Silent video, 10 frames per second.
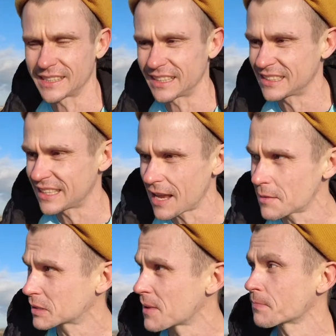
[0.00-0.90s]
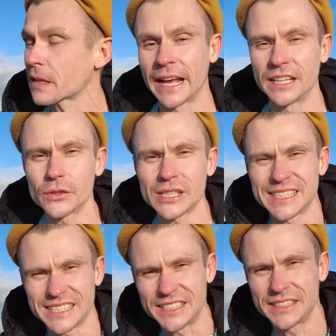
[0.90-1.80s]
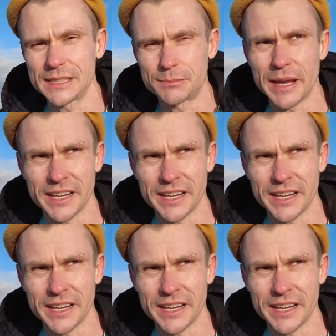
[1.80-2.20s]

the Thames and you can see nearby